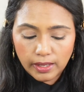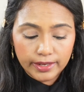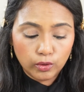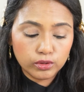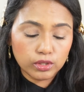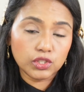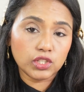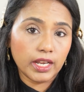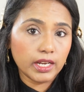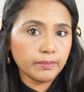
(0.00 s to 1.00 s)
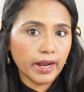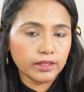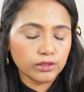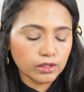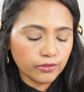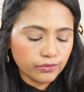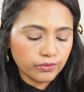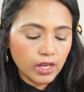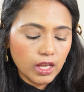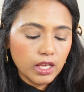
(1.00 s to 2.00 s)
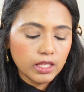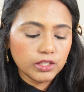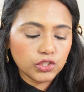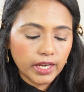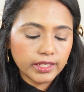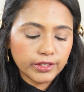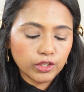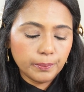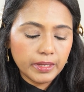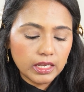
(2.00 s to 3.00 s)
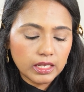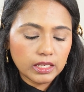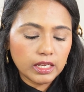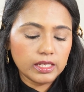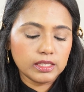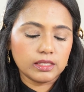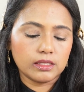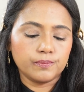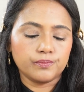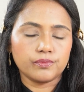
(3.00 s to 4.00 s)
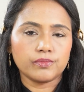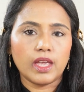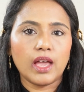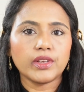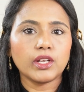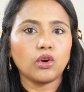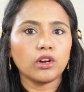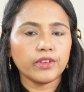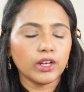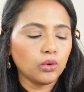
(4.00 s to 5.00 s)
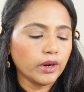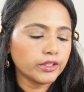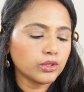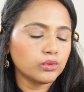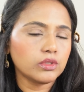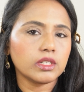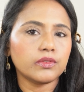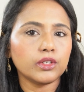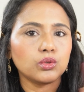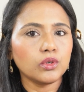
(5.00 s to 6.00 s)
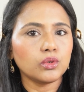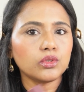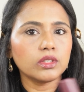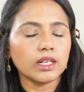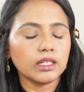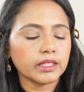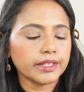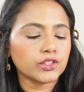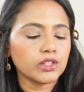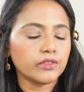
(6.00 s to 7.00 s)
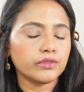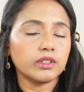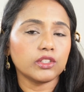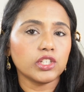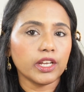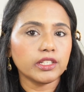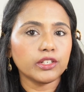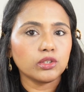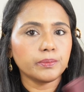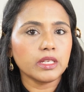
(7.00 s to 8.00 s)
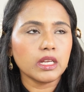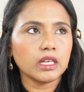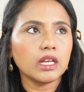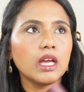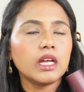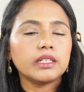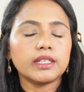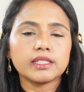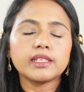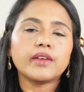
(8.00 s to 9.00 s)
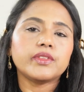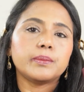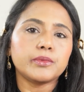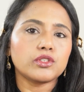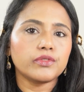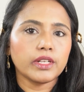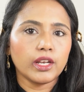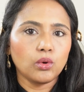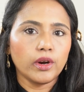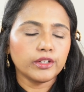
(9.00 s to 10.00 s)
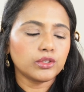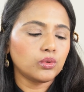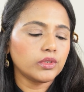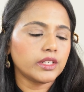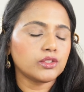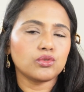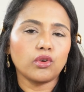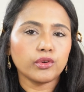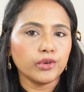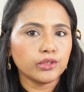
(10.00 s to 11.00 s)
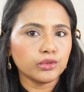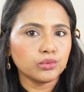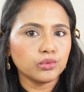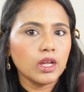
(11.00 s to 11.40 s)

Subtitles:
and also the shade matters. If the shade that you're picking is having a lot of yellow undertones, it will do a good color correction. If the shade that you're picking doesn't have that much of an yellow undertone, it is not going to do